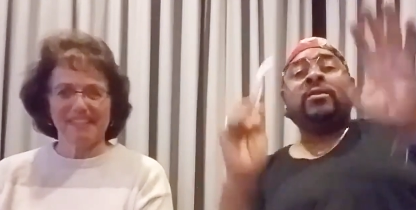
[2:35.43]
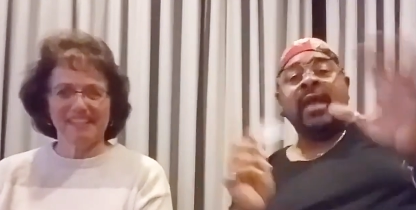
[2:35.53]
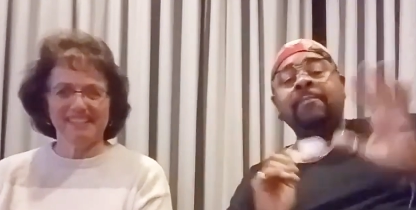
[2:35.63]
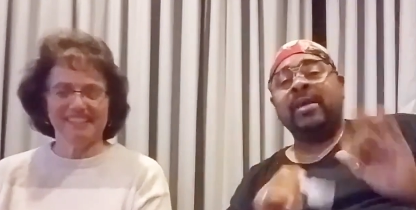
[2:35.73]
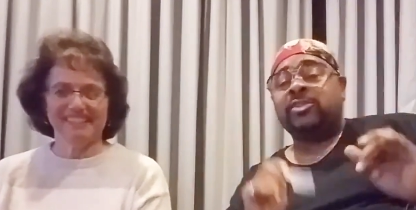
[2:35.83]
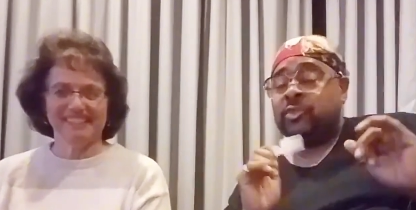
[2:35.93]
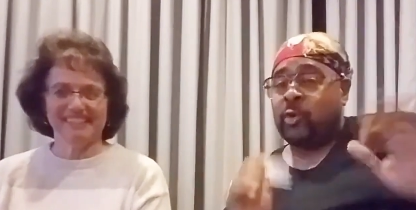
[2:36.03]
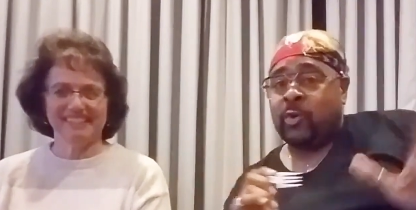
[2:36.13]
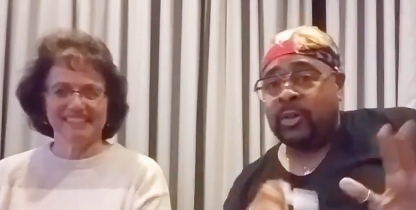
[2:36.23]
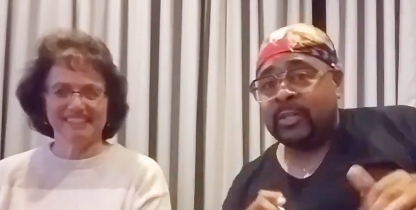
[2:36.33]
Speaker 1: Chad
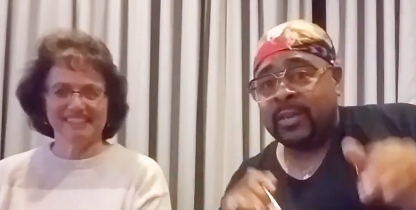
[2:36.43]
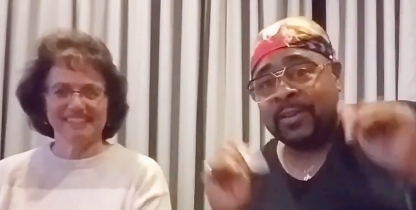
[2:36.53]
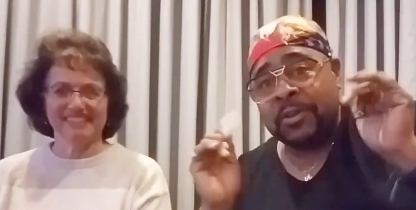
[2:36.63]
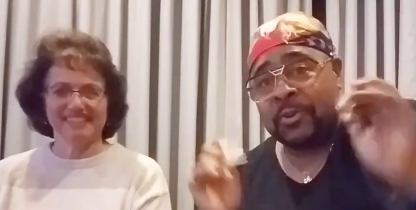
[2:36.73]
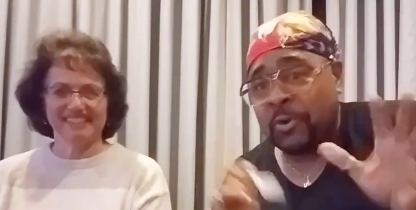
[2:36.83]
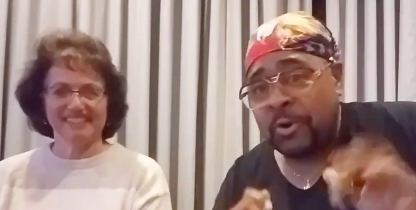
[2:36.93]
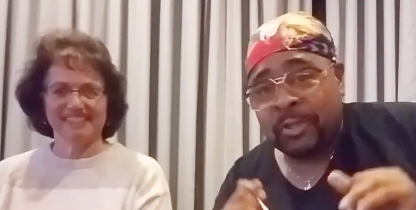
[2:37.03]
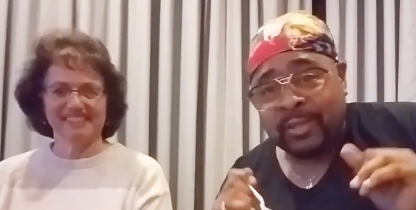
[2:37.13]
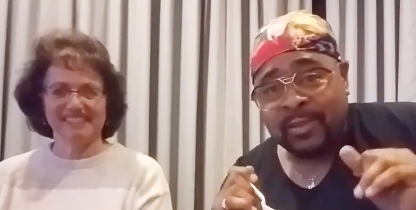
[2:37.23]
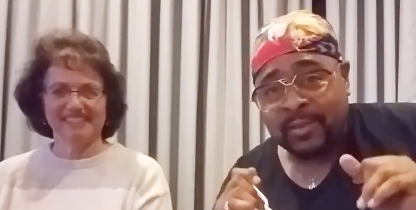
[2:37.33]
mentioned earlier in an
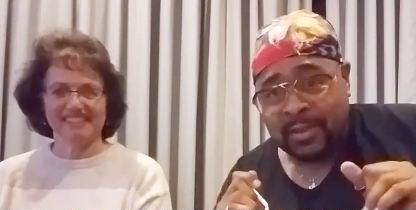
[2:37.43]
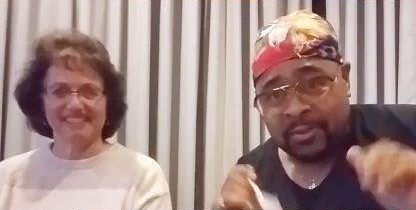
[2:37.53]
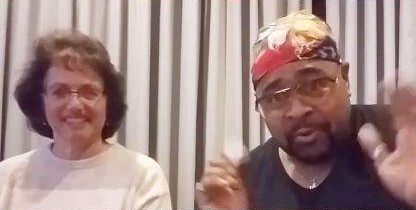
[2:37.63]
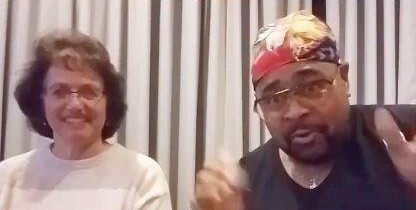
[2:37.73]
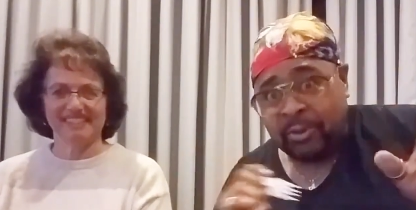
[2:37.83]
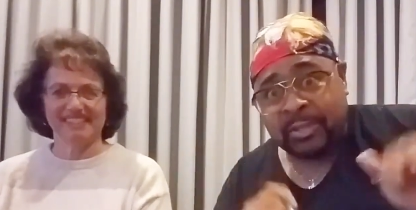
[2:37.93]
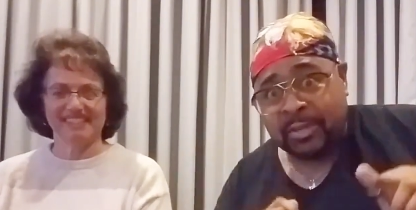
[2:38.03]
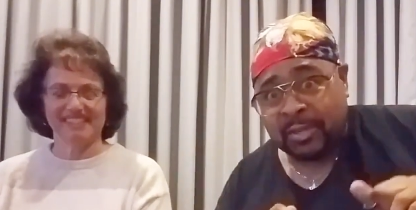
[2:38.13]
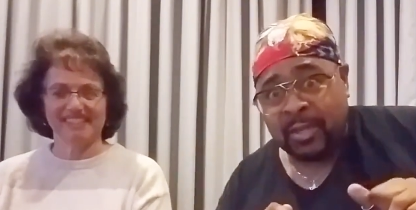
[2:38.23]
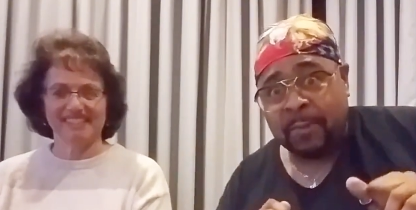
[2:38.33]
early in an
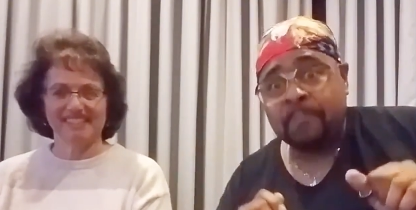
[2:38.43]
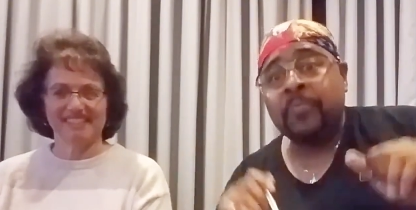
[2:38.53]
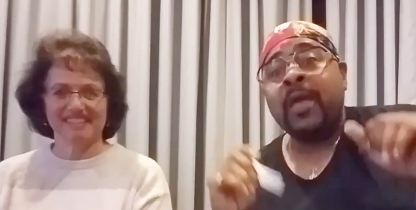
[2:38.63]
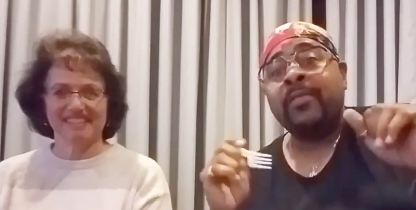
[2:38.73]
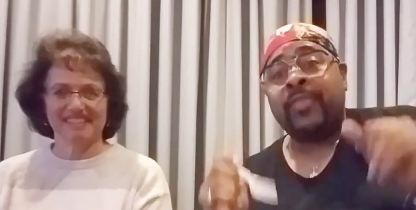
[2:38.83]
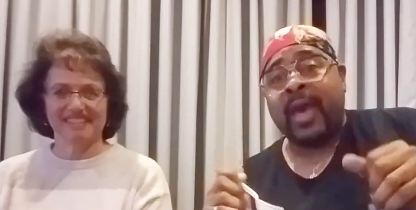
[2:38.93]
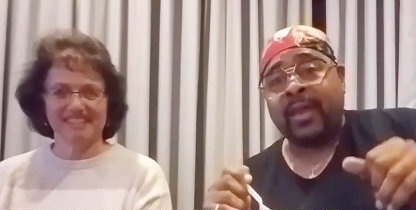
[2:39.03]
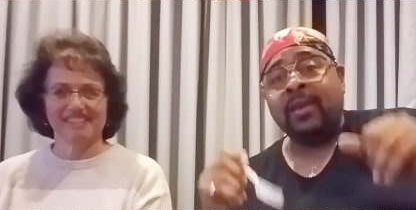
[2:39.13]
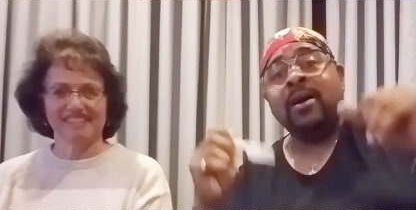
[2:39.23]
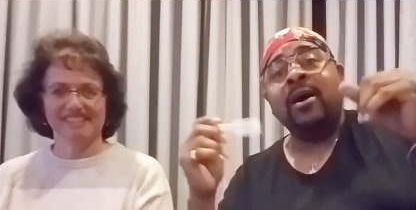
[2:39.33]
earlier clip
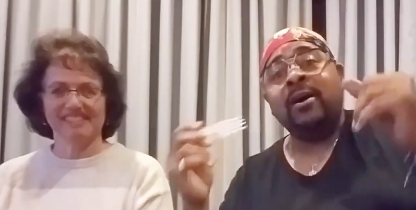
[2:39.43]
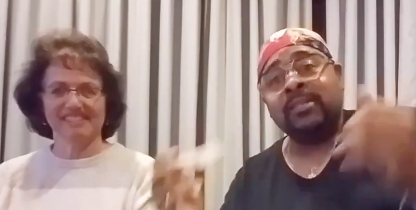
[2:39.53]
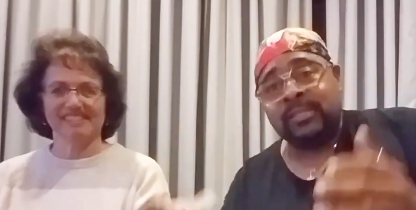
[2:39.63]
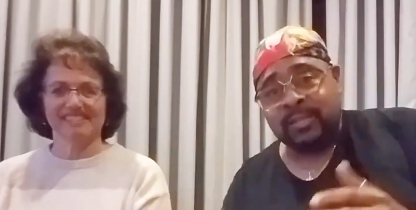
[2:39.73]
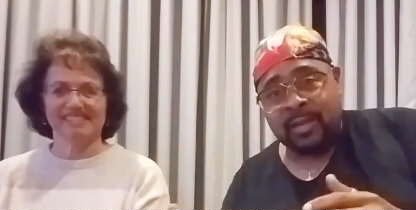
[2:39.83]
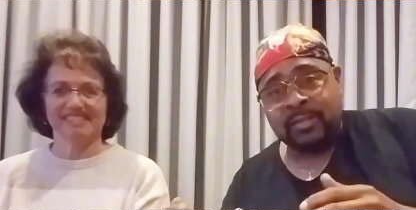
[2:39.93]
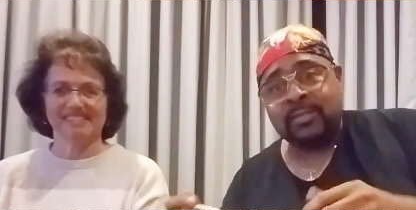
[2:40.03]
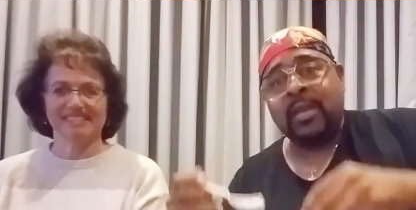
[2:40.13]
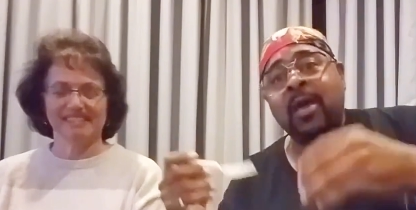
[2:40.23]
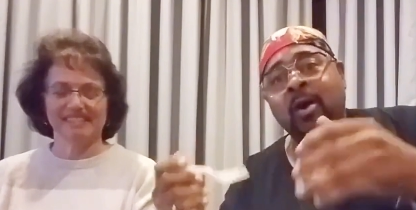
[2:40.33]
that her
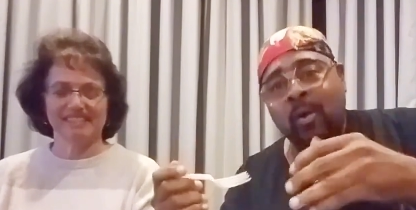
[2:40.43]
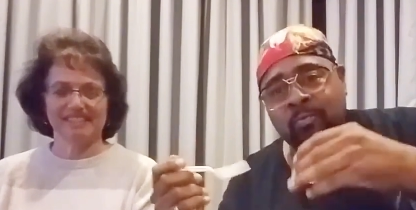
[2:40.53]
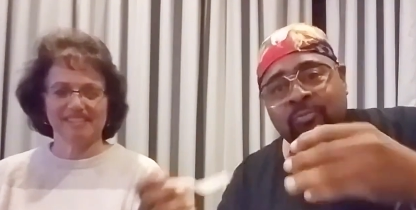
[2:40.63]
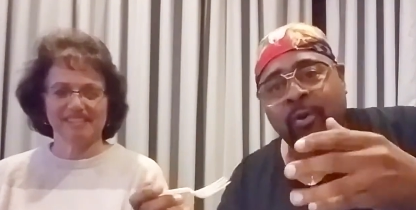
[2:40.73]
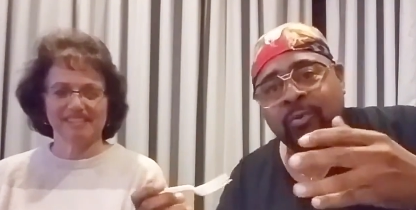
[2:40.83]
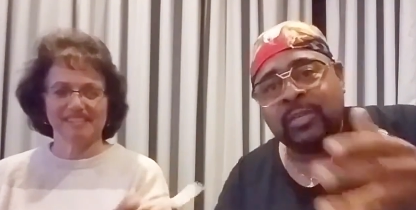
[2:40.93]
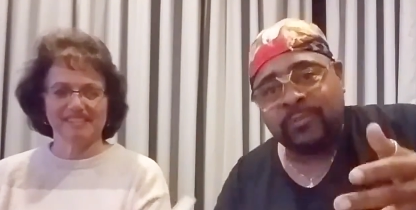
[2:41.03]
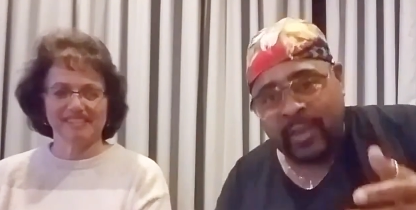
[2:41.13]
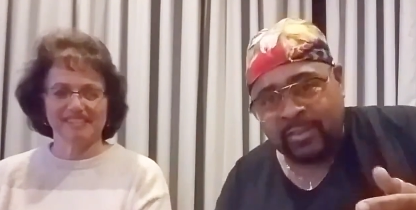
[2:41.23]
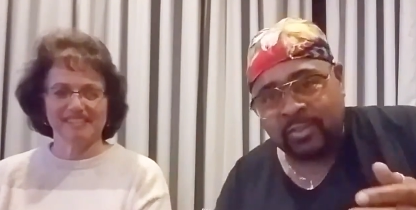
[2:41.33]
son helped grow
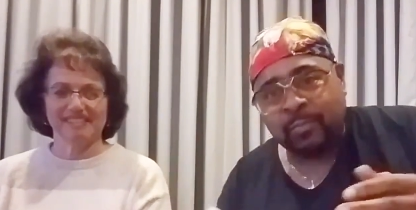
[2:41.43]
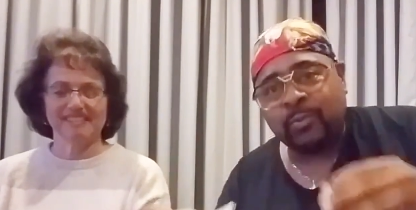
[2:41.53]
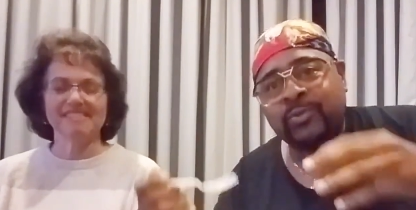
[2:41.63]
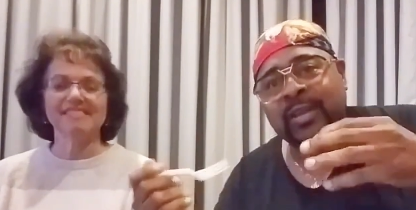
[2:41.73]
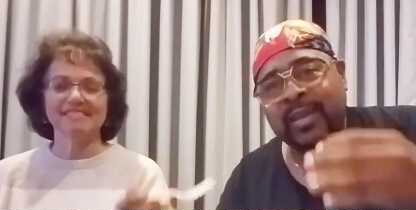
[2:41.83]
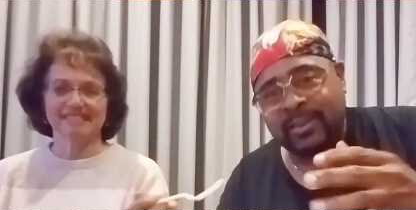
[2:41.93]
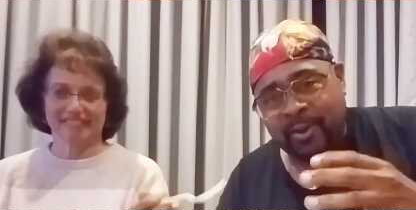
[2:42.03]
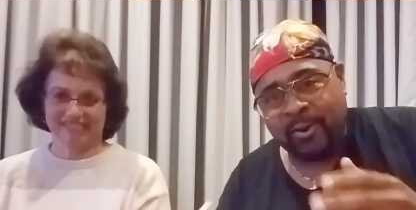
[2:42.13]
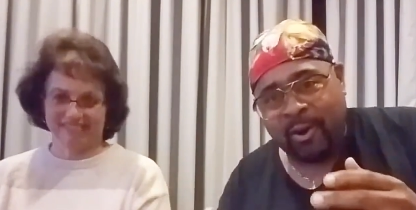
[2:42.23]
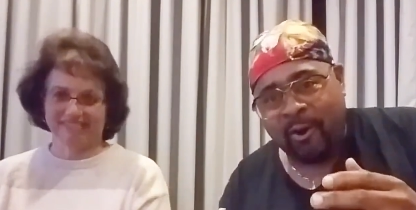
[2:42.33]
these vegetables
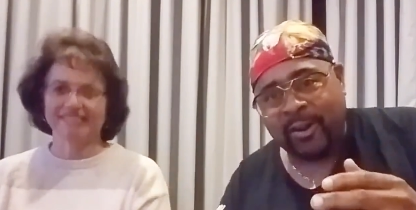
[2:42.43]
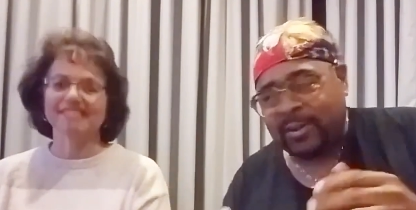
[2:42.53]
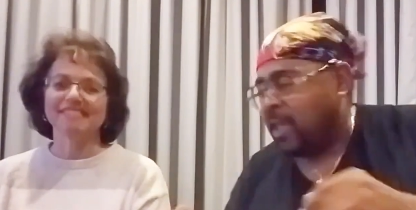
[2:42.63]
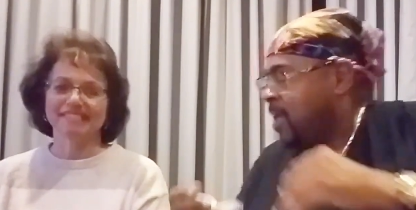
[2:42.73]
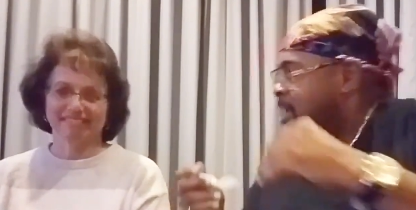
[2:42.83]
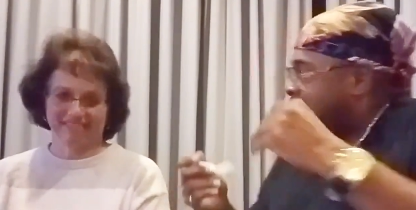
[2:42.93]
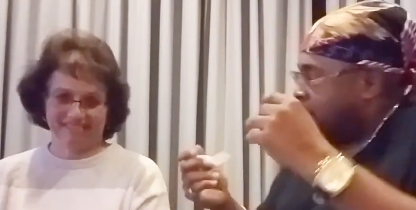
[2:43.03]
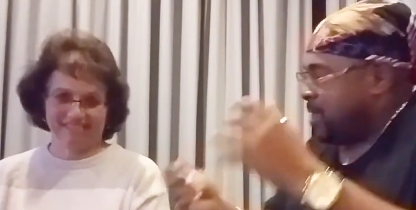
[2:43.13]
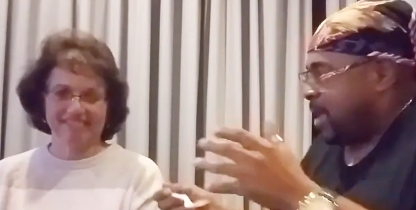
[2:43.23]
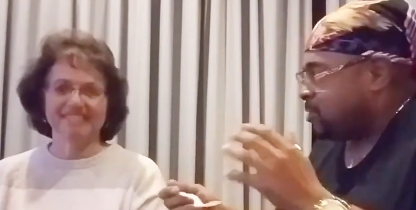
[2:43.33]
in her garden.
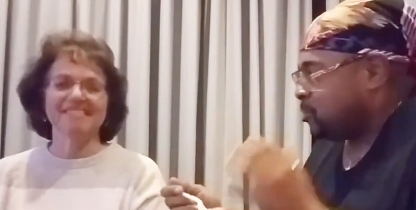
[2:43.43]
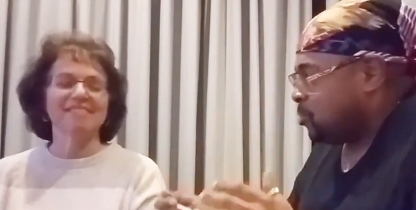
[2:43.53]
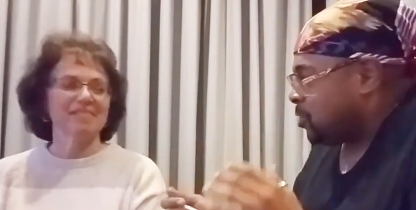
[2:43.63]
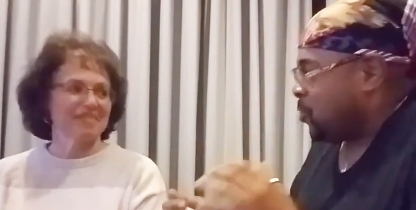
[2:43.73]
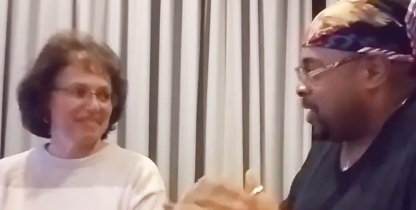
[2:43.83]
Let me ask you a